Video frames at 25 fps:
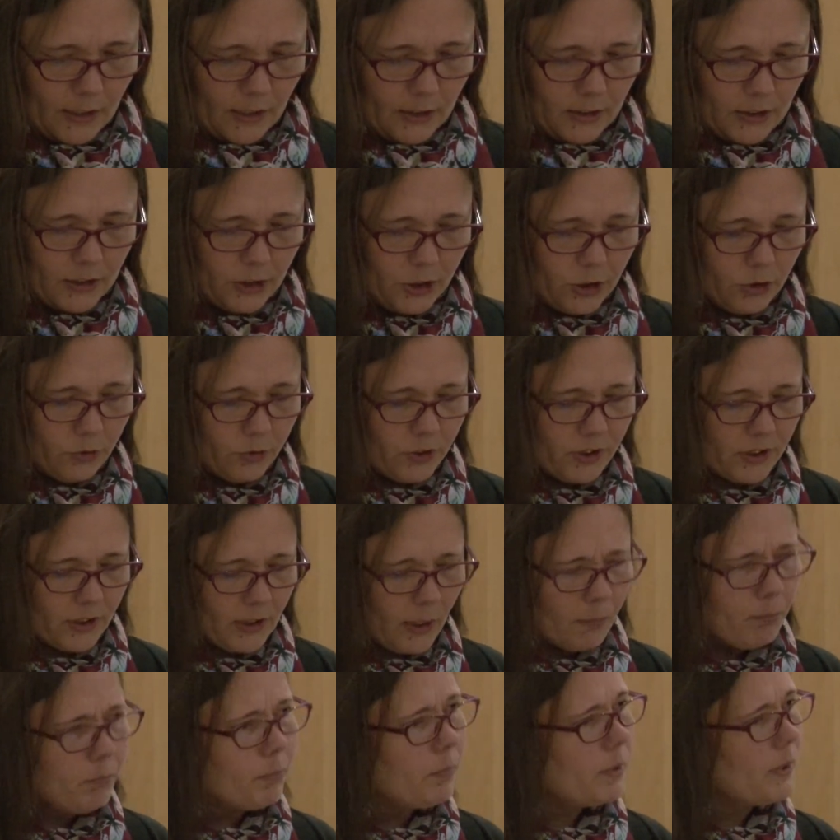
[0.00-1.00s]
Did you
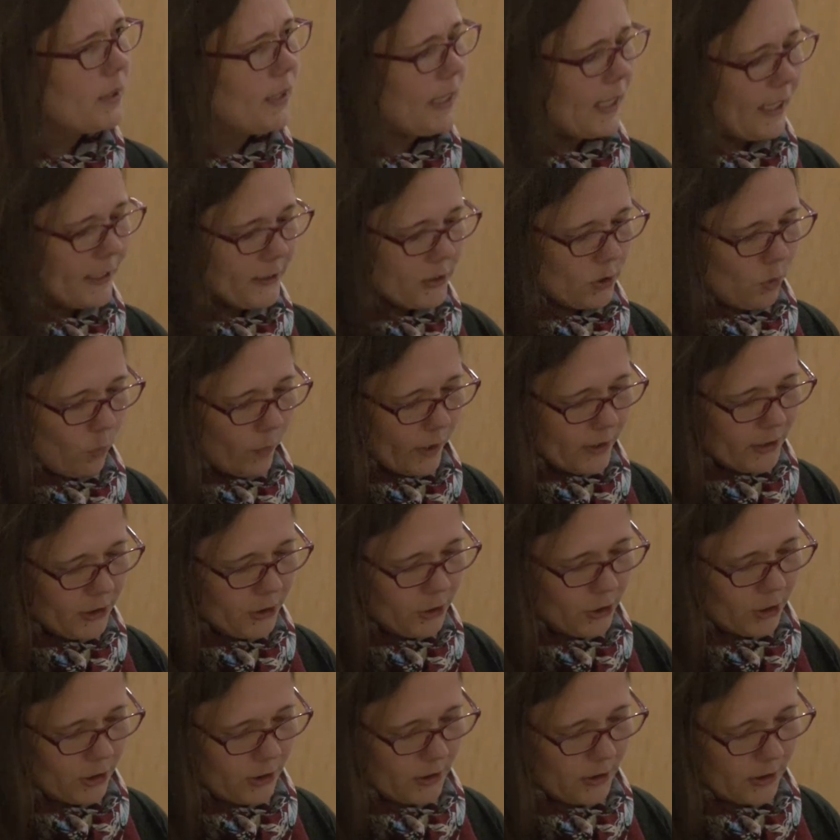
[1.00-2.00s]
stumble at
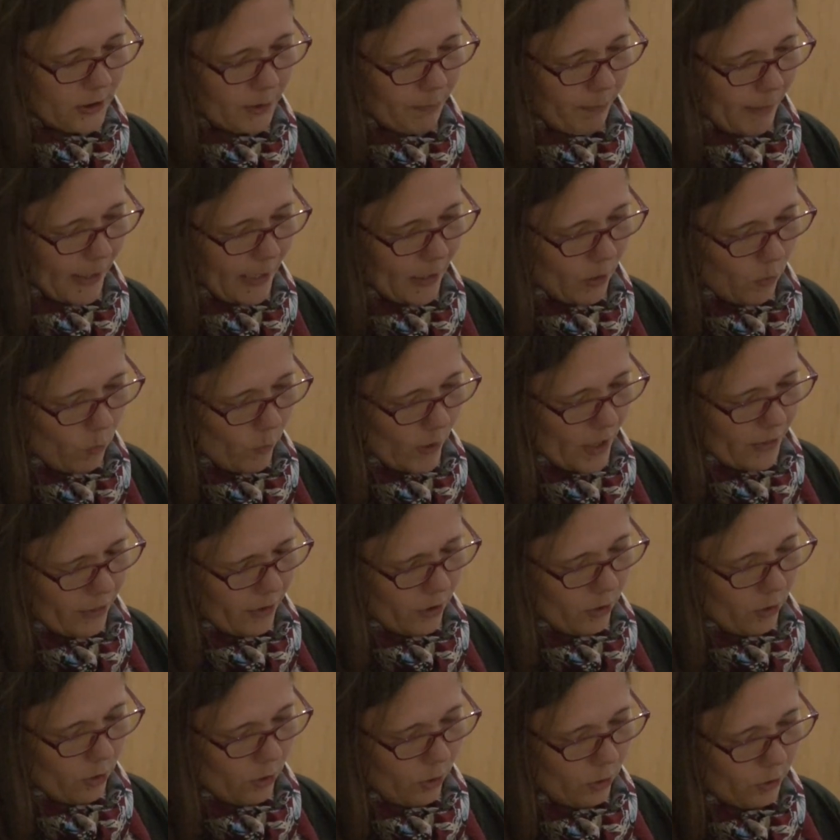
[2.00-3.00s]
questions about
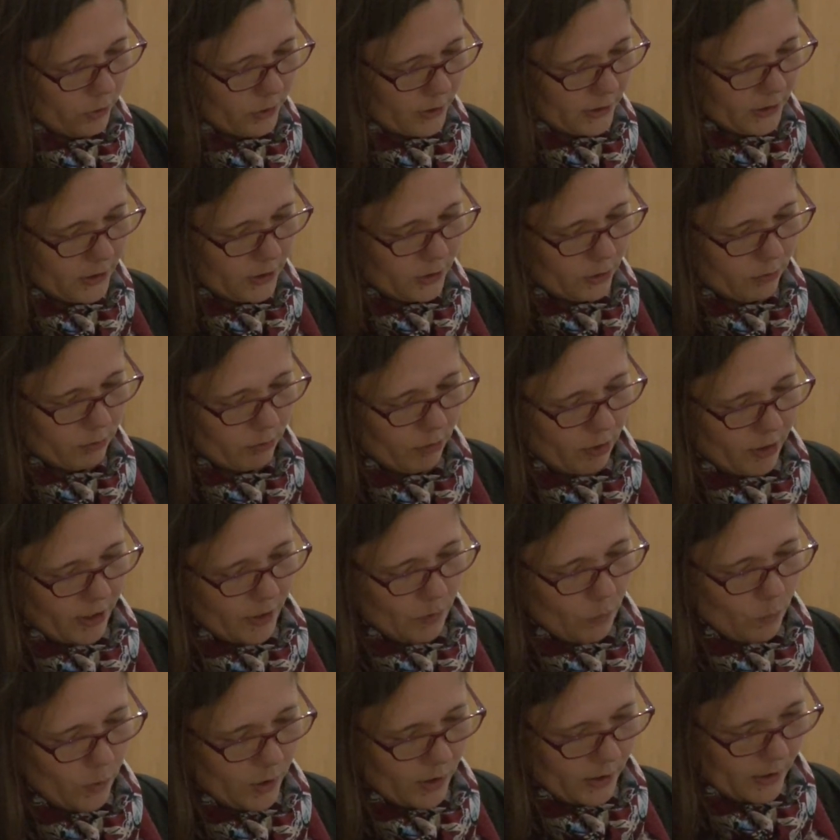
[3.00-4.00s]
whether God is the
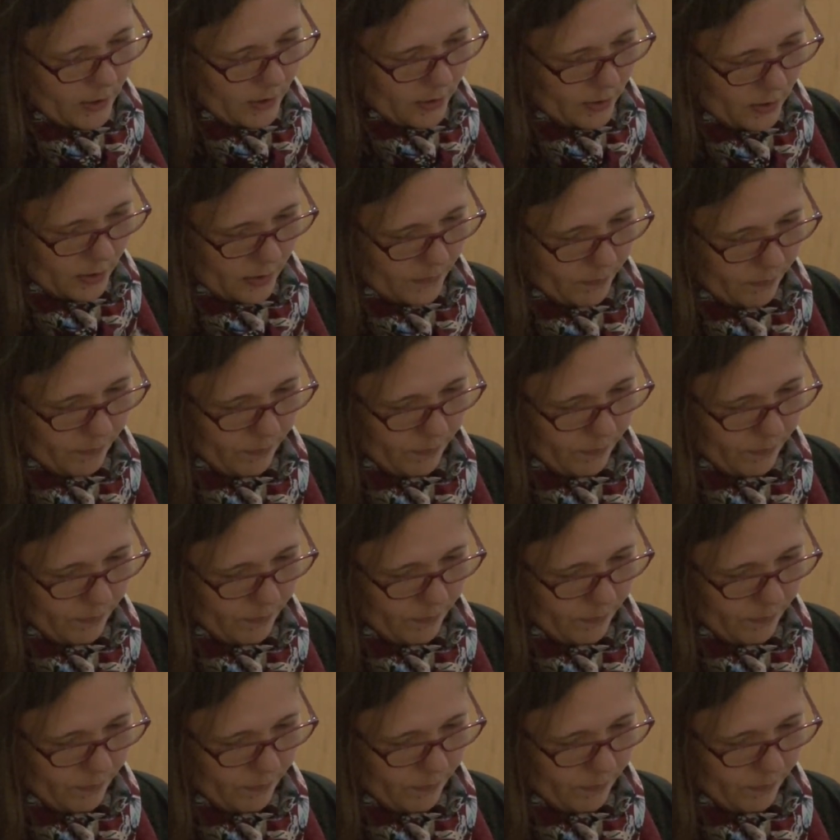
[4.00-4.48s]
right word?